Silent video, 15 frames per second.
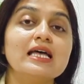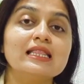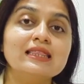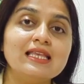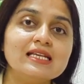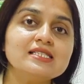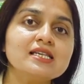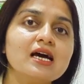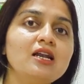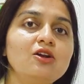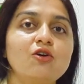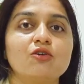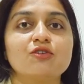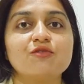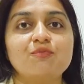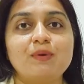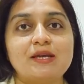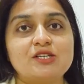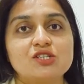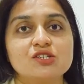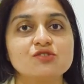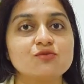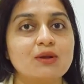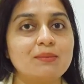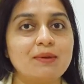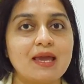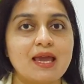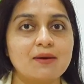This a lot of patients will be